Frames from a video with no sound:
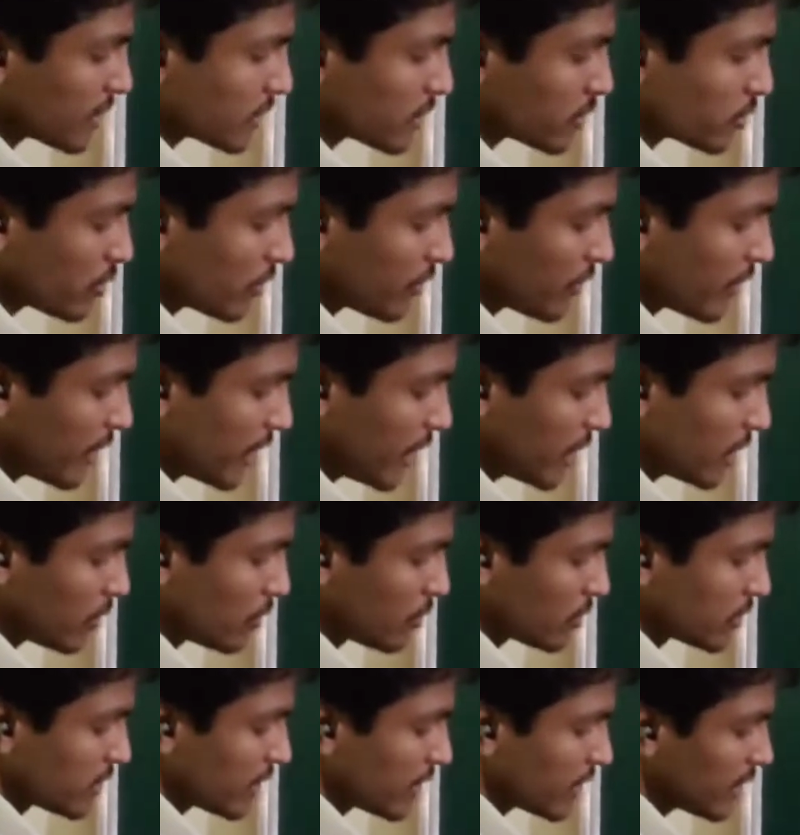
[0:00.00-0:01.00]
So we can
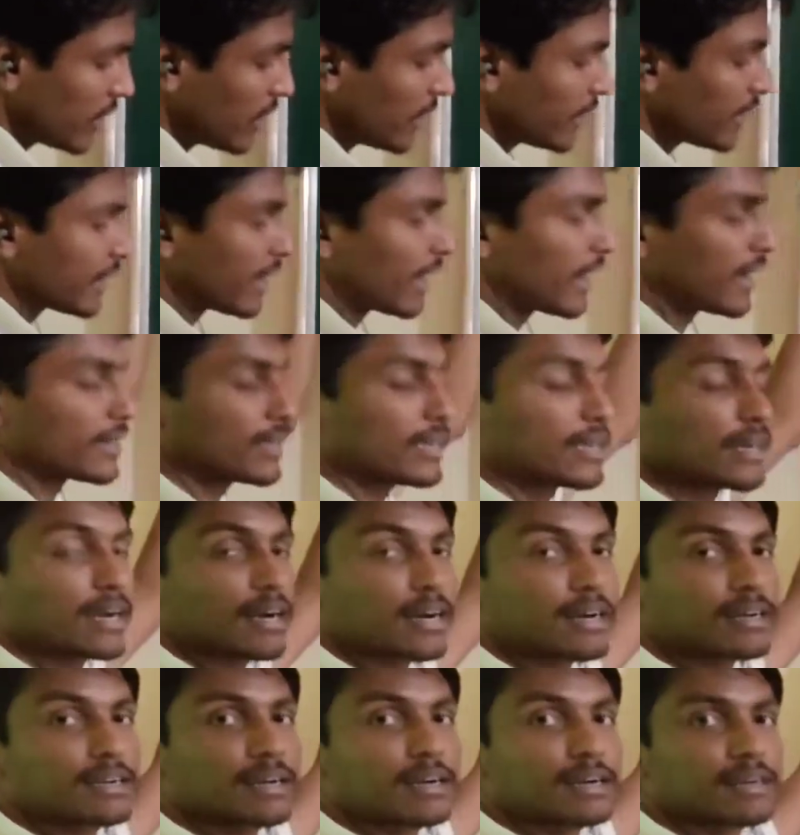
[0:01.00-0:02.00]
use in the
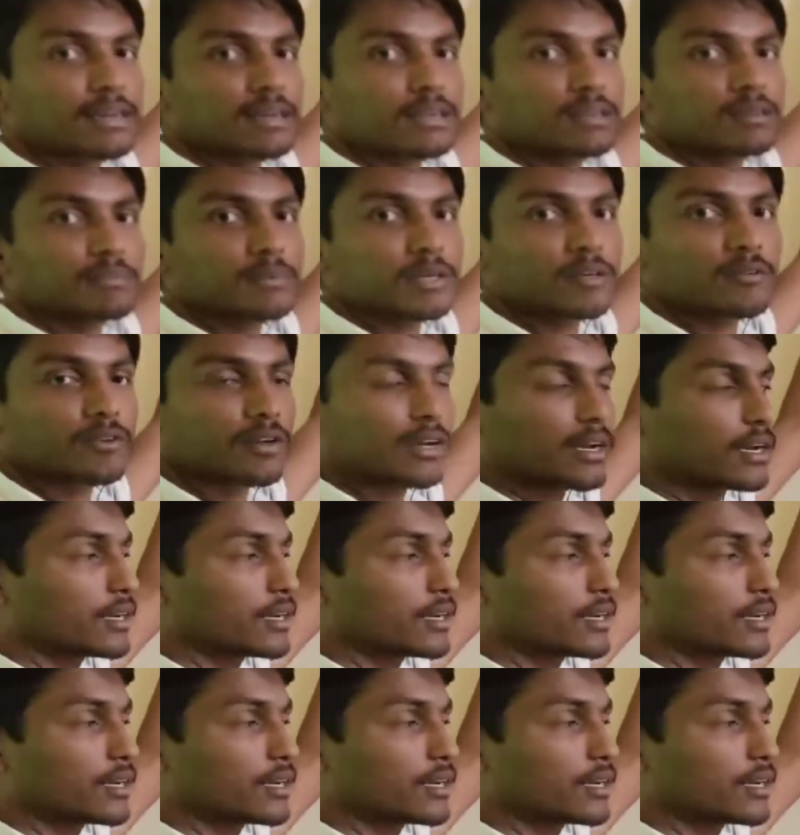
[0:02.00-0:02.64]
tachycardia treatment.